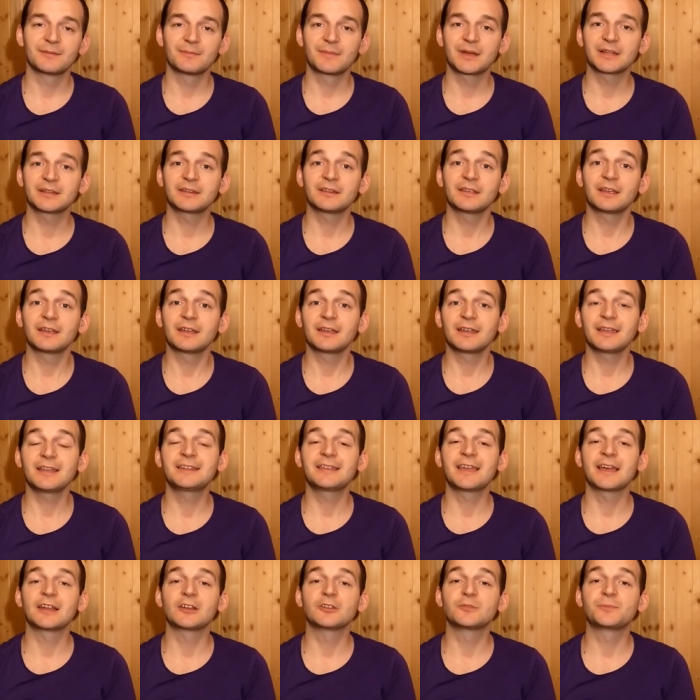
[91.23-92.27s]
but
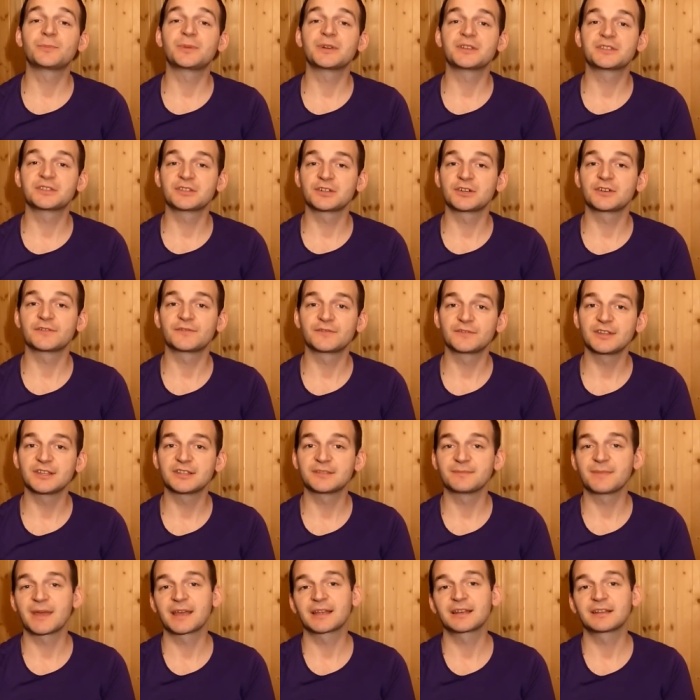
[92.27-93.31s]
it cannot preserve
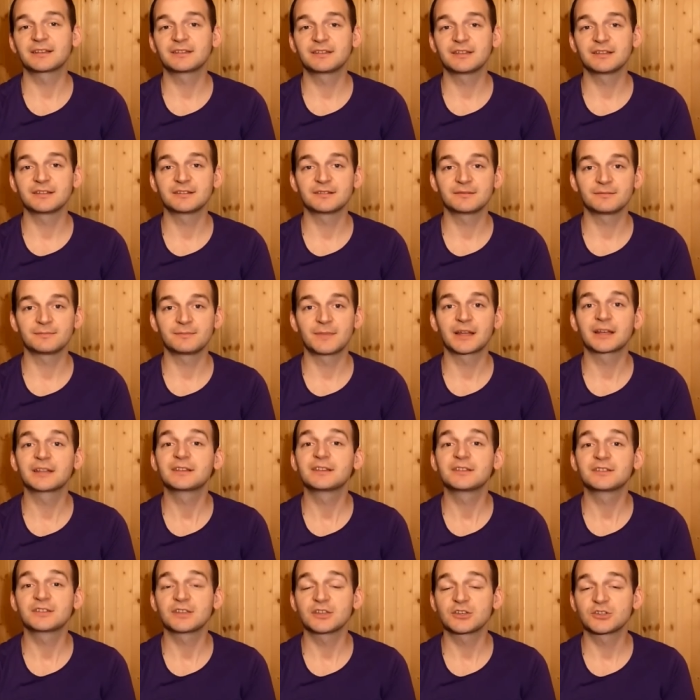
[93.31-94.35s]
this magnetiz
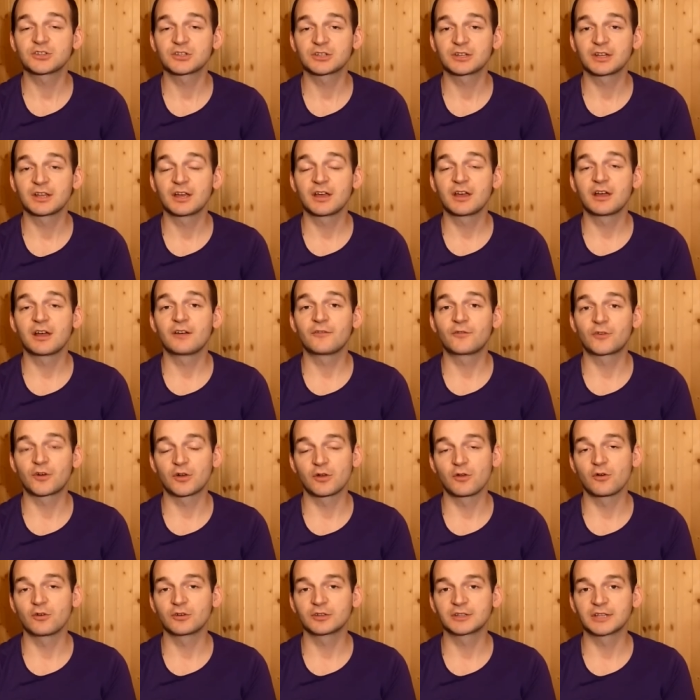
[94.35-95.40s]
magnetization for
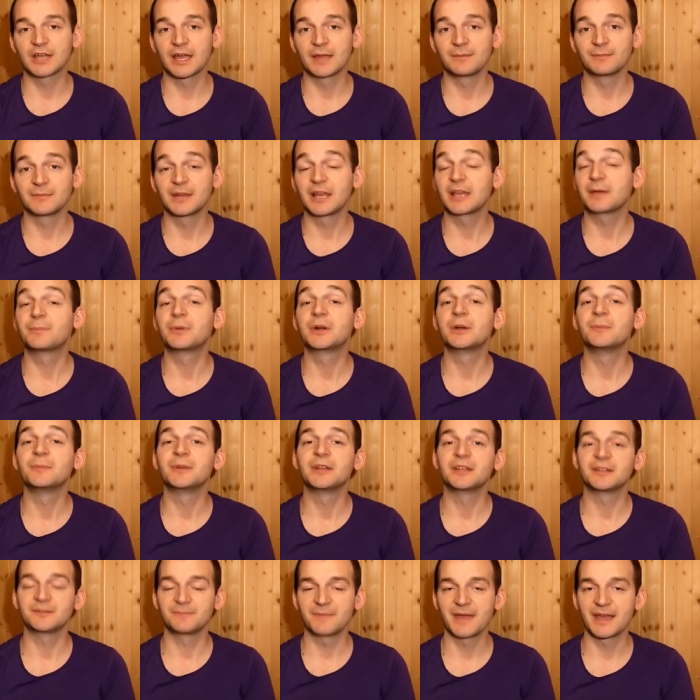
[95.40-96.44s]
a long time, like
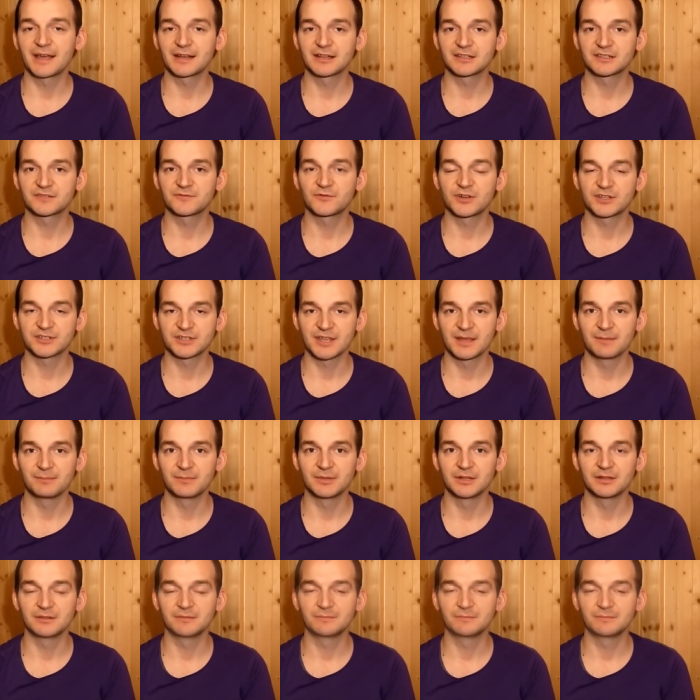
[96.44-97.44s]
permanent magnets, for example.